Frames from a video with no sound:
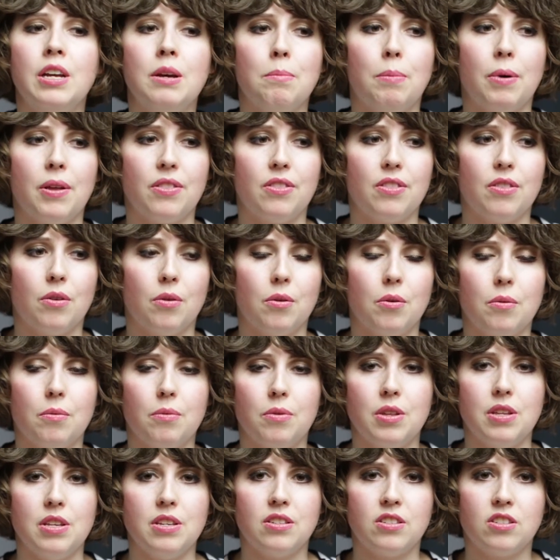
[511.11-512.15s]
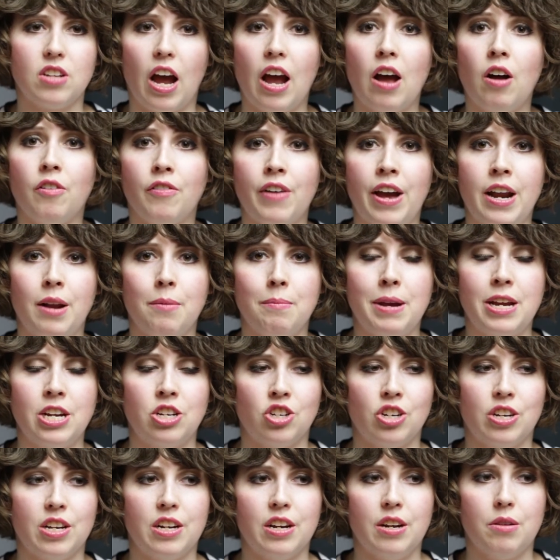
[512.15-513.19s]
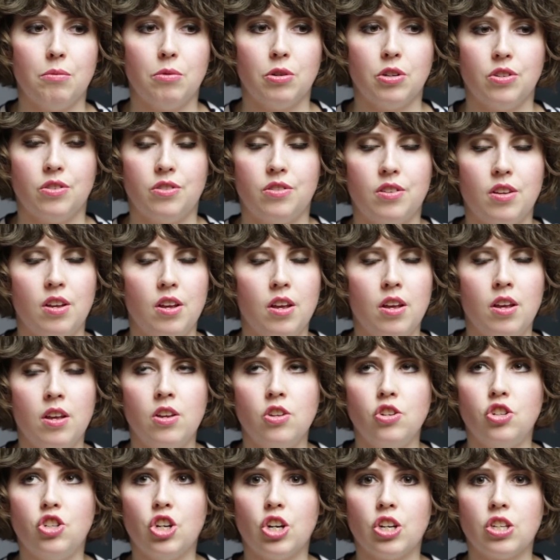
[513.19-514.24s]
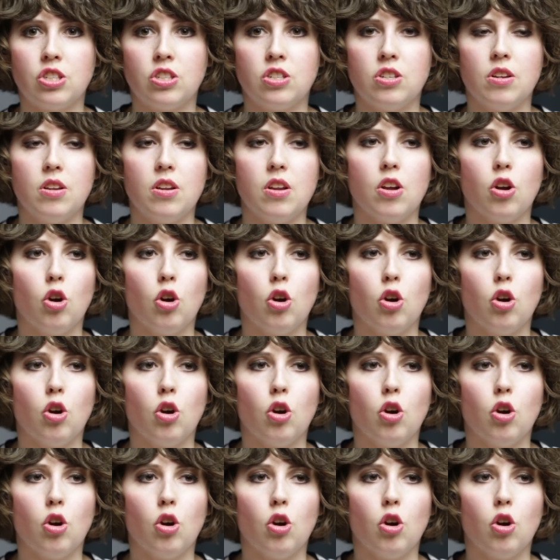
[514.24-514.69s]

but the style of animation in it was just